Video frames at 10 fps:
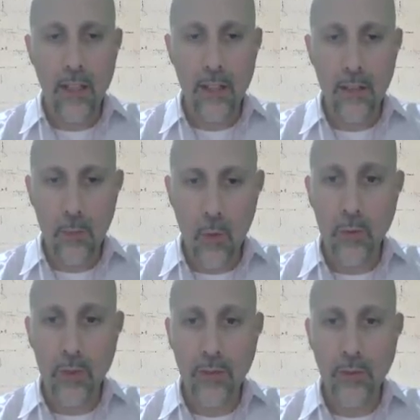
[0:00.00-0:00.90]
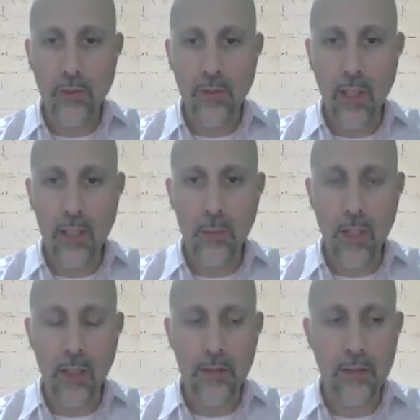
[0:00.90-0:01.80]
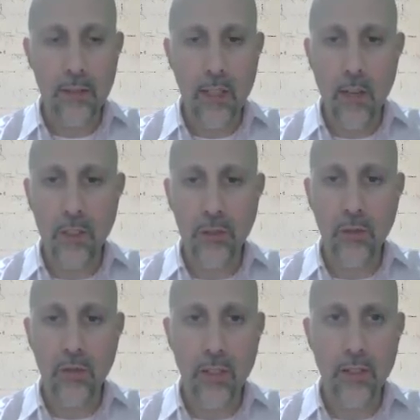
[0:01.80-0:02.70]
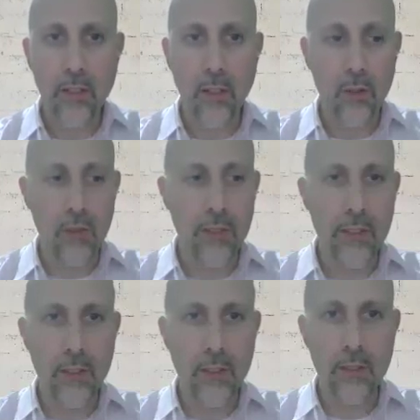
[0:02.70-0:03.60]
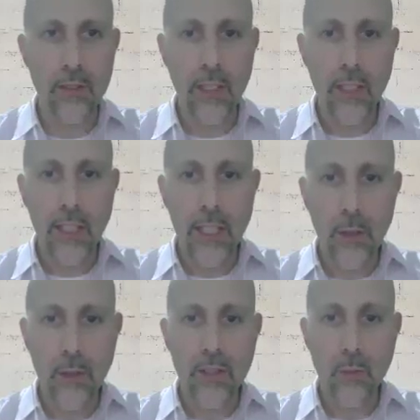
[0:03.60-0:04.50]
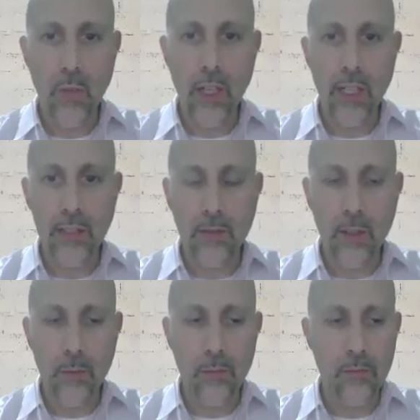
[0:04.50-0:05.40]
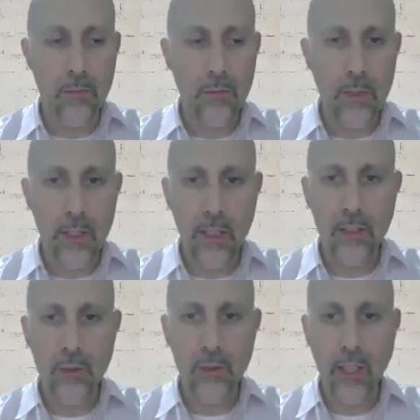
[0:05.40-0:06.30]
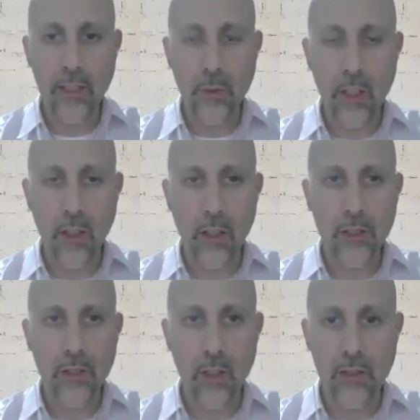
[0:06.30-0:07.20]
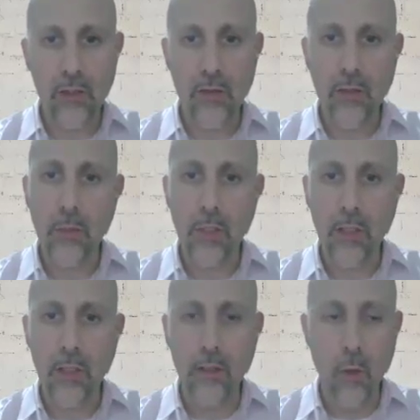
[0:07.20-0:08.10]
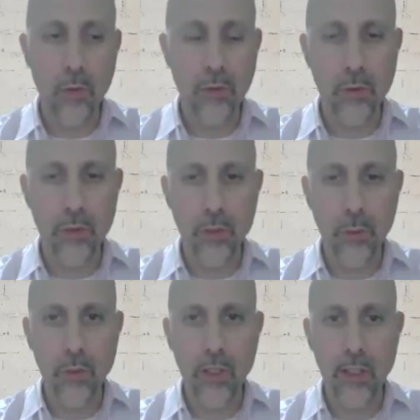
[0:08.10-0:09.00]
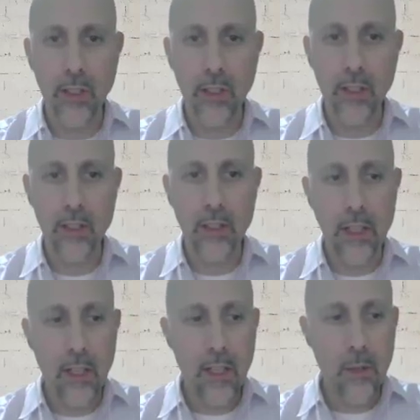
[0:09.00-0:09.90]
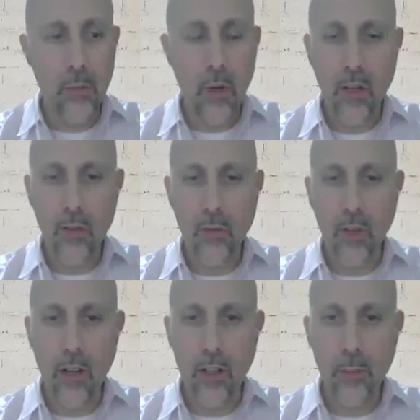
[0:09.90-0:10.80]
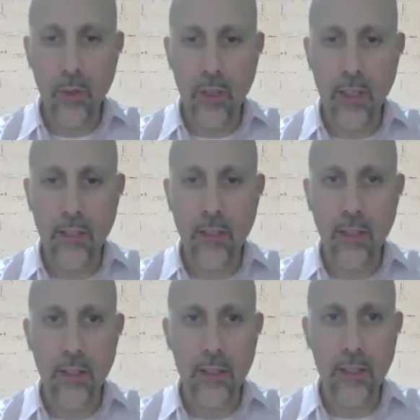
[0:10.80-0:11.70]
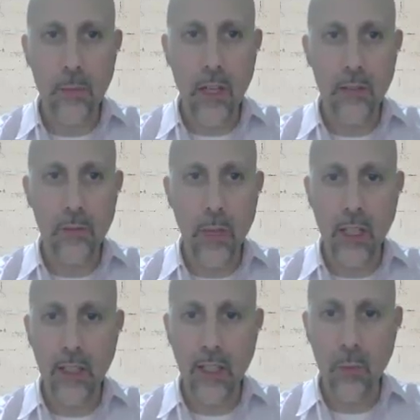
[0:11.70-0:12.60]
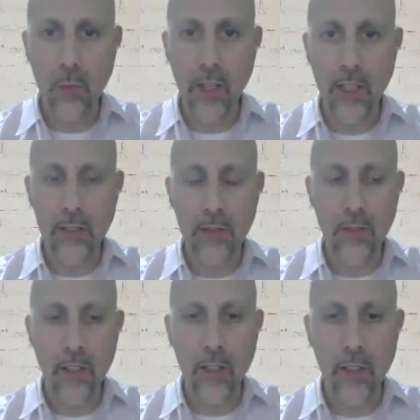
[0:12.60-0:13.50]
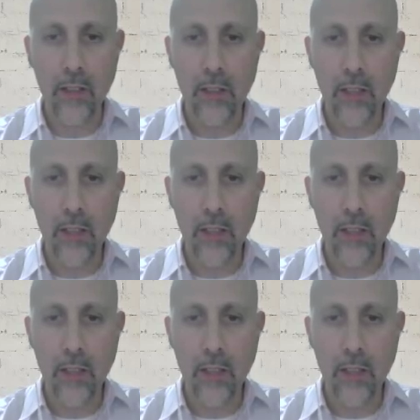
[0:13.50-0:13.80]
And at the moment you talked about how much you felt alone until there was an embrace from Israelis writ large and also from the global Jewish community. And I think part of what our community has done is about making that embrace very